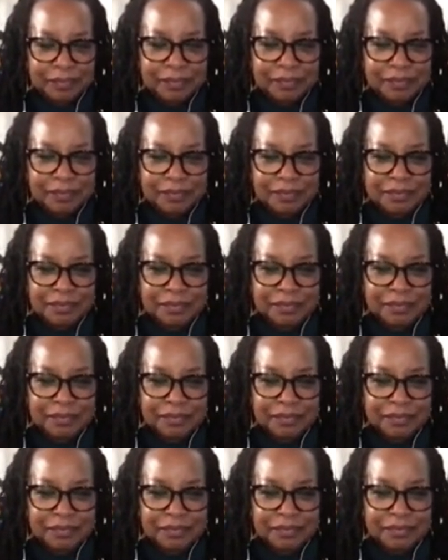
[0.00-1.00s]

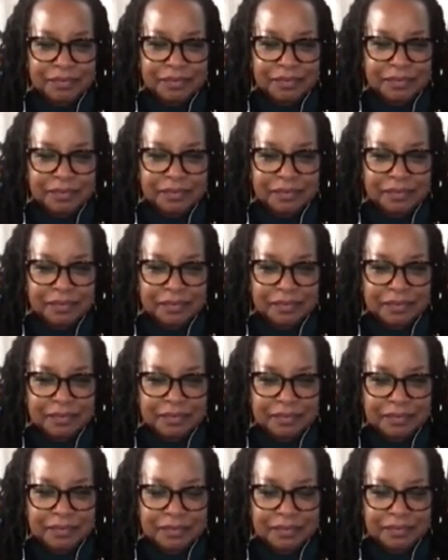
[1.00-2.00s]

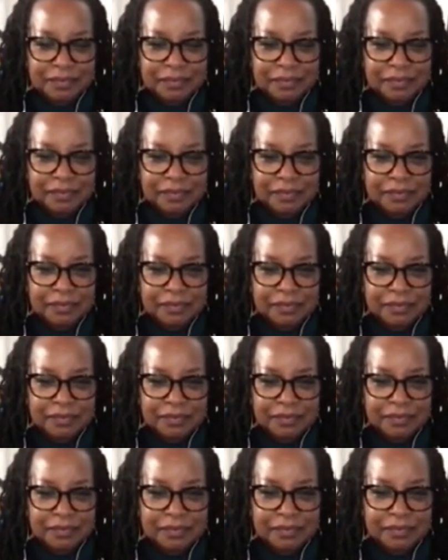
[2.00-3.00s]

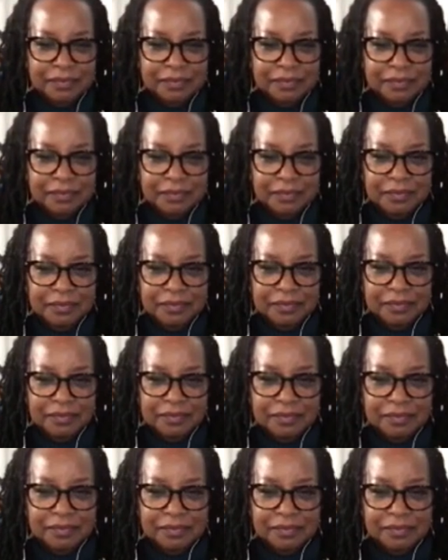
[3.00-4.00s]

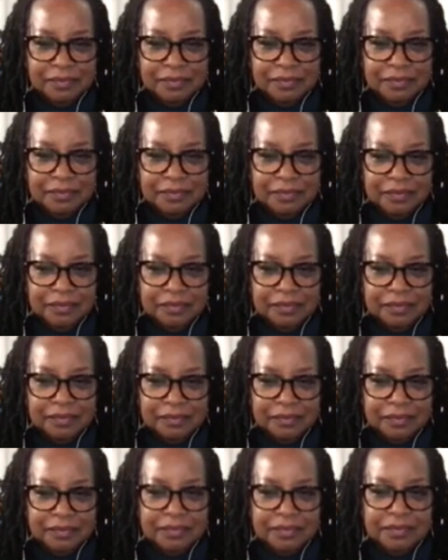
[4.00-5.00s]

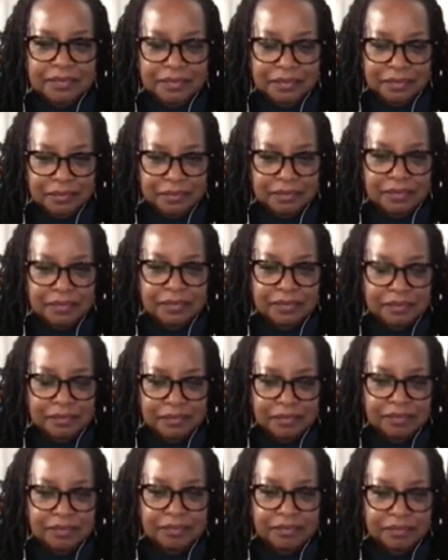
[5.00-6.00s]

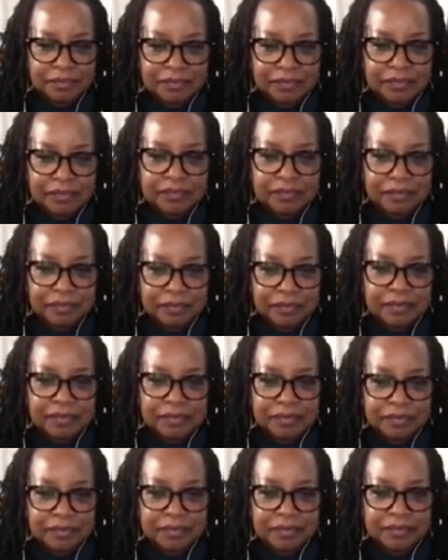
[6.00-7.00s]

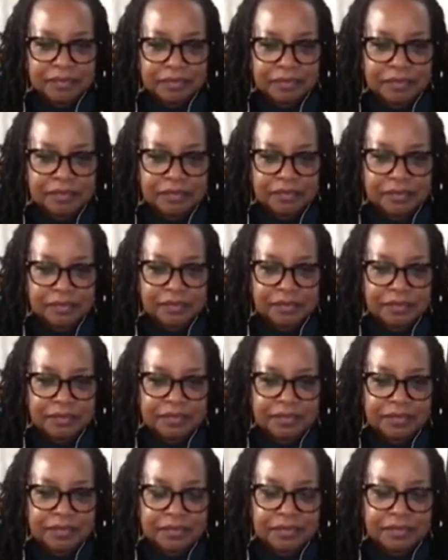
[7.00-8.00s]
This person isn't speaking.